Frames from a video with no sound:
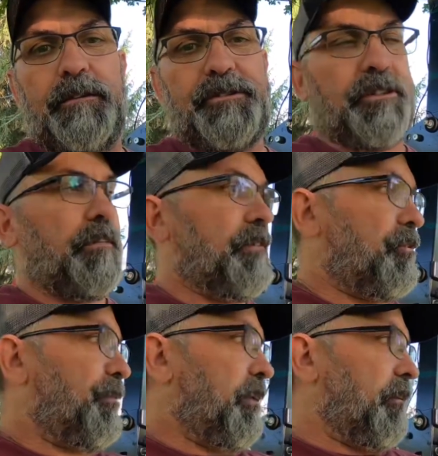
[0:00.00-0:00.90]

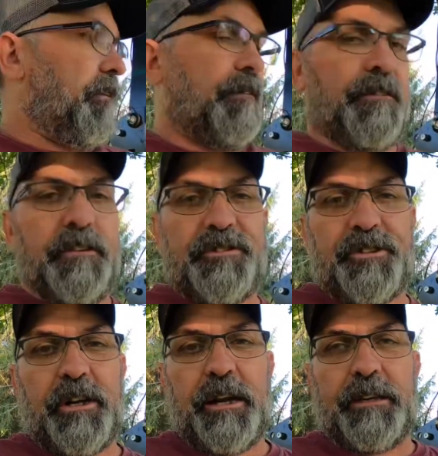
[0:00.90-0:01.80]
Serviceability of this
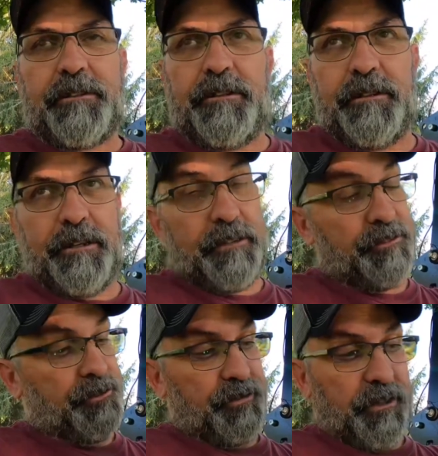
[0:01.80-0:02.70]
tractor
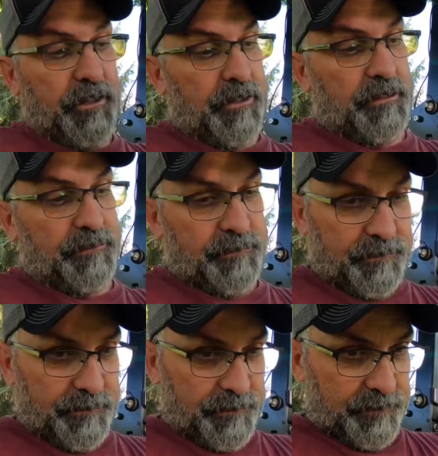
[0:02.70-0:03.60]
is
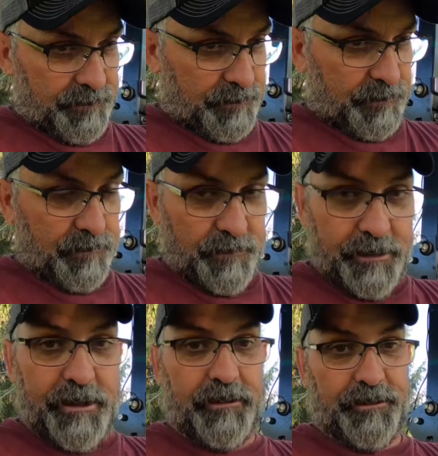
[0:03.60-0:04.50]

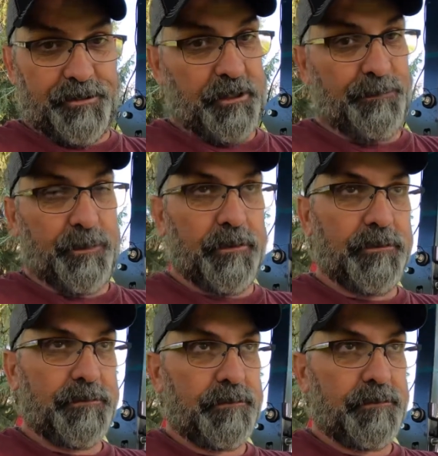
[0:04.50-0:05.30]
real simple.